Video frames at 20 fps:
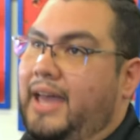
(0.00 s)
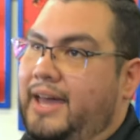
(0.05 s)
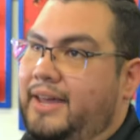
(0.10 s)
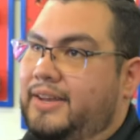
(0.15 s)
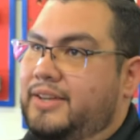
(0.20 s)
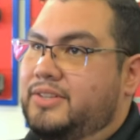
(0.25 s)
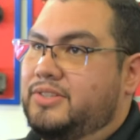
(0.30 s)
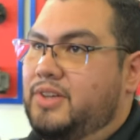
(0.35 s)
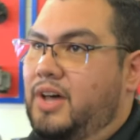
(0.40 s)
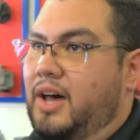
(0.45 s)
and
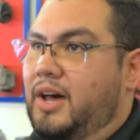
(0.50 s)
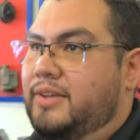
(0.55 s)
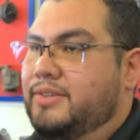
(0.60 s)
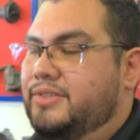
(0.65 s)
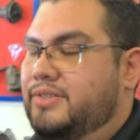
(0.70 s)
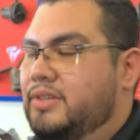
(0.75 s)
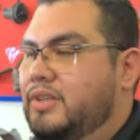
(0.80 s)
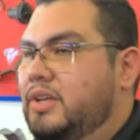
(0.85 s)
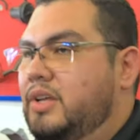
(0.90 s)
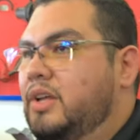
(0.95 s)

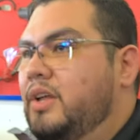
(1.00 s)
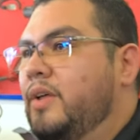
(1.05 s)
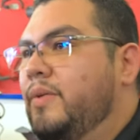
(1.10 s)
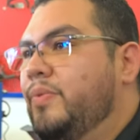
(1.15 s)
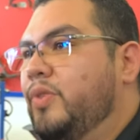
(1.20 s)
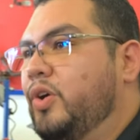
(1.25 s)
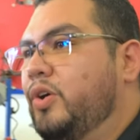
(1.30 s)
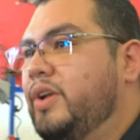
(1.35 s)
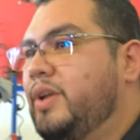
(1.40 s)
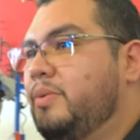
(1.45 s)
exhaust.
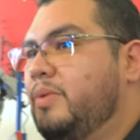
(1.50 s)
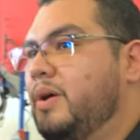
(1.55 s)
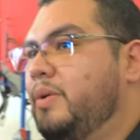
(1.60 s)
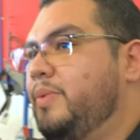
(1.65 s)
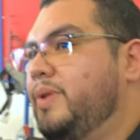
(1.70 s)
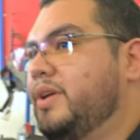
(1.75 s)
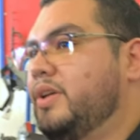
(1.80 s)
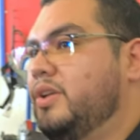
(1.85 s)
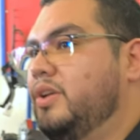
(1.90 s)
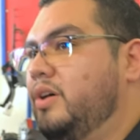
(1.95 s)
The only way
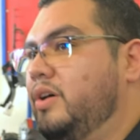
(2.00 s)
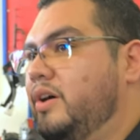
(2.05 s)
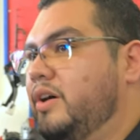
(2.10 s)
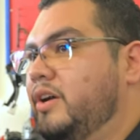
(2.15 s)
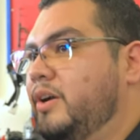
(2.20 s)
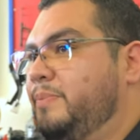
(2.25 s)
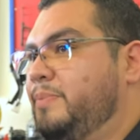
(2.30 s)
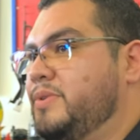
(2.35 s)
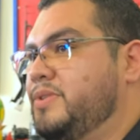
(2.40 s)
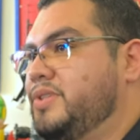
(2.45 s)
we can know
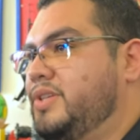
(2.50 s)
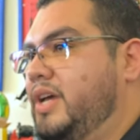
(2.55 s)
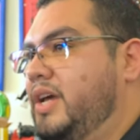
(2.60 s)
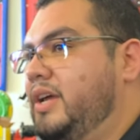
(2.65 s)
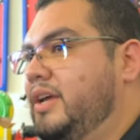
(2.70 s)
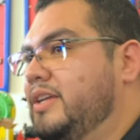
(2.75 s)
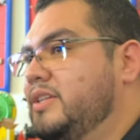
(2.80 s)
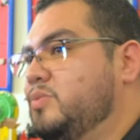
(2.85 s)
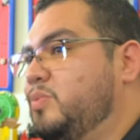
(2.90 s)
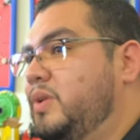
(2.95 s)

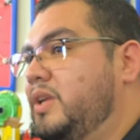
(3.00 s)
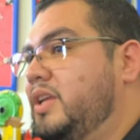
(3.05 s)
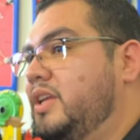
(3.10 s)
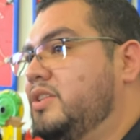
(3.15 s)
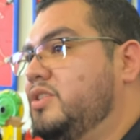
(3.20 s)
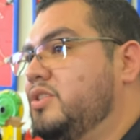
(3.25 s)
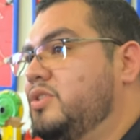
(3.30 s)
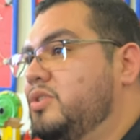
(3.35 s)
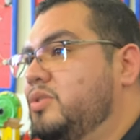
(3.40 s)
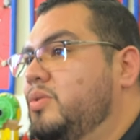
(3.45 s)
100% is we
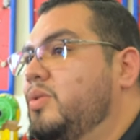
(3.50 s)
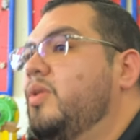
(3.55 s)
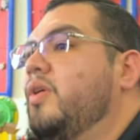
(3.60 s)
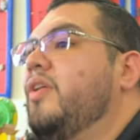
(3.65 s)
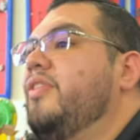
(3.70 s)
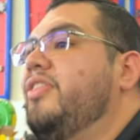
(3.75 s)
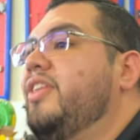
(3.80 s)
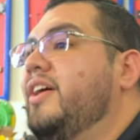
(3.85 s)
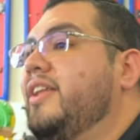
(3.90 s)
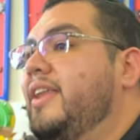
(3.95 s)
need to do
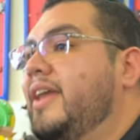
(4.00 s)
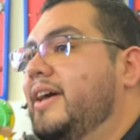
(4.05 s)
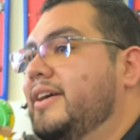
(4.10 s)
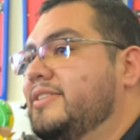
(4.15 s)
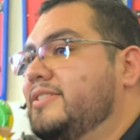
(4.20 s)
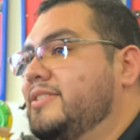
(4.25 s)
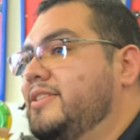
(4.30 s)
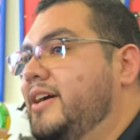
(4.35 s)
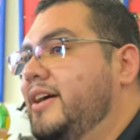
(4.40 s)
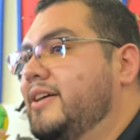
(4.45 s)
the
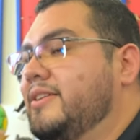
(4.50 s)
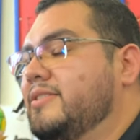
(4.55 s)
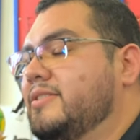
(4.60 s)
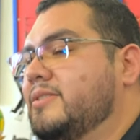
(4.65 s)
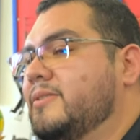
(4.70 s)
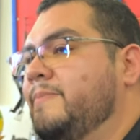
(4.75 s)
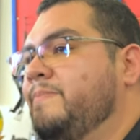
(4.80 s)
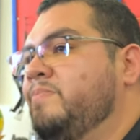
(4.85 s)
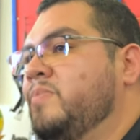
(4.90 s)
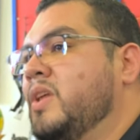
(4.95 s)
next test.
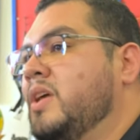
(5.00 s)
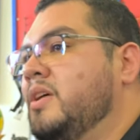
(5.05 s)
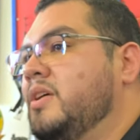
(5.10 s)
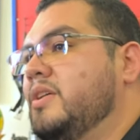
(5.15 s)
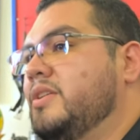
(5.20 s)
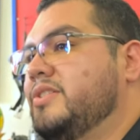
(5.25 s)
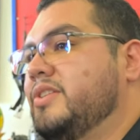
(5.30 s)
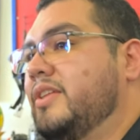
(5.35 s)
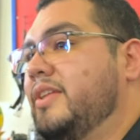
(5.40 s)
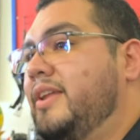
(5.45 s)

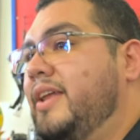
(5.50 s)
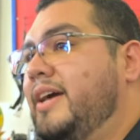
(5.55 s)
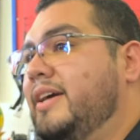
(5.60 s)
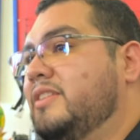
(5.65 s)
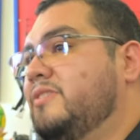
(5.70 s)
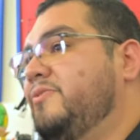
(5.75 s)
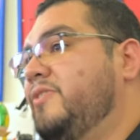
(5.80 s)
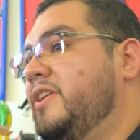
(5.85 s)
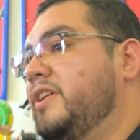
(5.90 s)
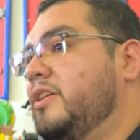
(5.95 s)
So the
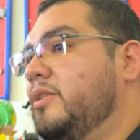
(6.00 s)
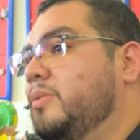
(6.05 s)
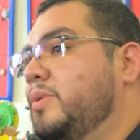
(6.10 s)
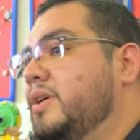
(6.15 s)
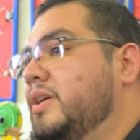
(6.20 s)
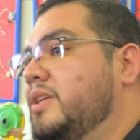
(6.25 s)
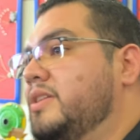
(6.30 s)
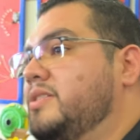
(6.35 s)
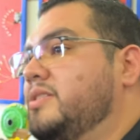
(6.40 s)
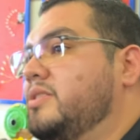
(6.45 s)
next video we're
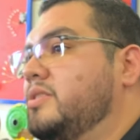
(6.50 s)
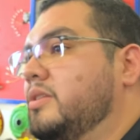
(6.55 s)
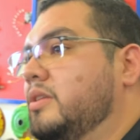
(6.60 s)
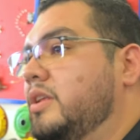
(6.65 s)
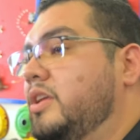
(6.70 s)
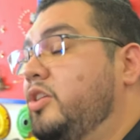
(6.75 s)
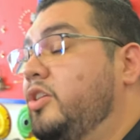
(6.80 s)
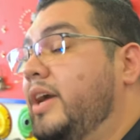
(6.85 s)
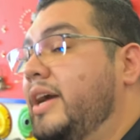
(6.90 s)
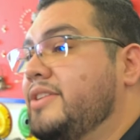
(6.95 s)
gonna,
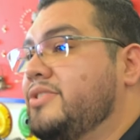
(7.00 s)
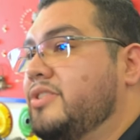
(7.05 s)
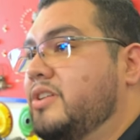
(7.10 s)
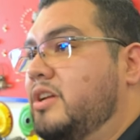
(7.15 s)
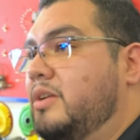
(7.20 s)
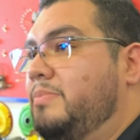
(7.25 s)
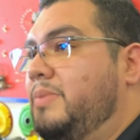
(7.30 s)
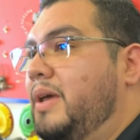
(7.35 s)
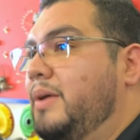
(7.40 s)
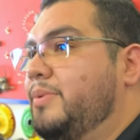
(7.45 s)
you guys are
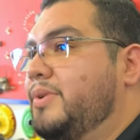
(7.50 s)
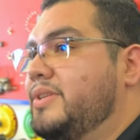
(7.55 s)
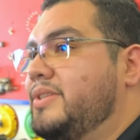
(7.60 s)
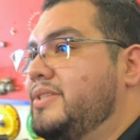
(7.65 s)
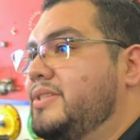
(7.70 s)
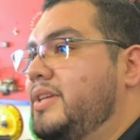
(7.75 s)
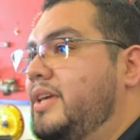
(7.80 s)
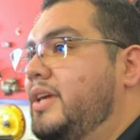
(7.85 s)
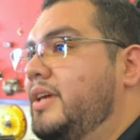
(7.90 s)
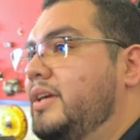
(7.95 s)
gonna be able to
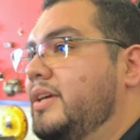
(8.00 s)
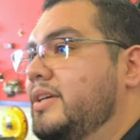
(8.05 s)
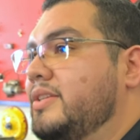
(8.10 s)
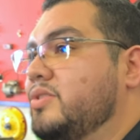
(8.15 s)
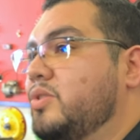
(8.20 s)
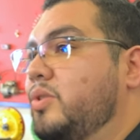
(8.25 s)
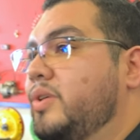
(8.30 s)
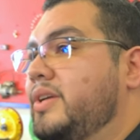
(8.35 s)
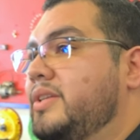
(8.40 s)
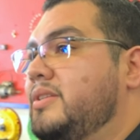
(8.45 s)
see
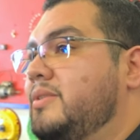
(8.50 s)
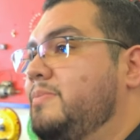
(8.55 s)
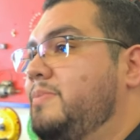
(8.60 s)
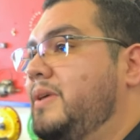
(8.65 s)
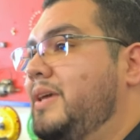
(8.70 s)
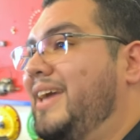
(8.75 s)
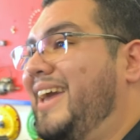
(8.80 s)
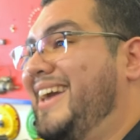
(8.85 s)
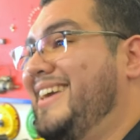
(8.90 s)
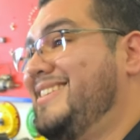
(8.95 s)
is going to
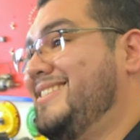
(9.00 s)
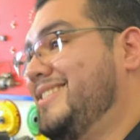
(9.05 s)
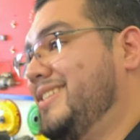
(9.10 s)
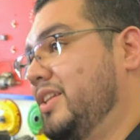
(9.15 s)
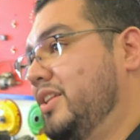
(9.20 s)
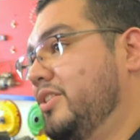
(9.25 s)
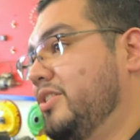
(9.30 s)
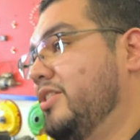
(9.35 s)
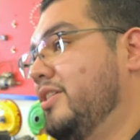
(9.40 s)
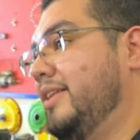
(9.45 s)
be a
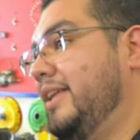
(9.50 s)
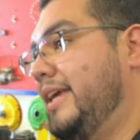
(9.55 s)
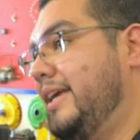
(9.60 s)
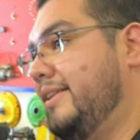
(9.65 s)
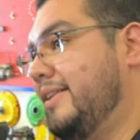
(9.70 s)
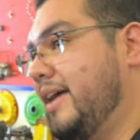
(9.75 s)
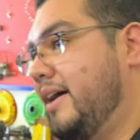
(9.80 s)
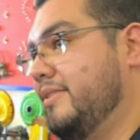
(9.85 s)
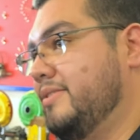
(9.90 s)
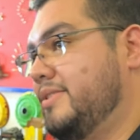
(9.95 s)
cylinder
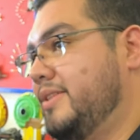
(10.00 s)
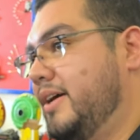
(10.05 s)
leak down